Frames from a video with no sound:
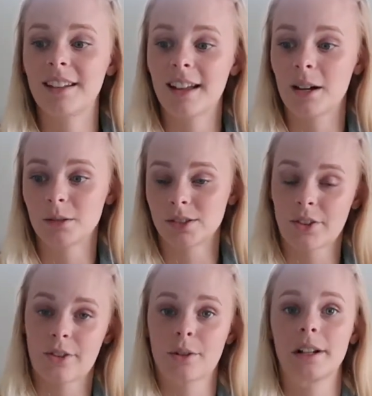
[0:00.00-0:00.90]
I was
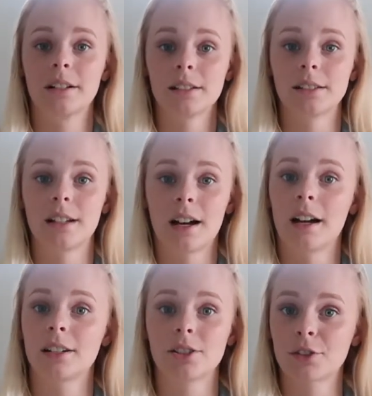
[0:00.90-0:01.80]
thrilled.
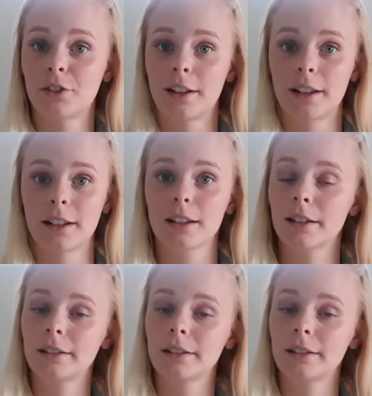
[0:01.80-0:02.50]
I just felt like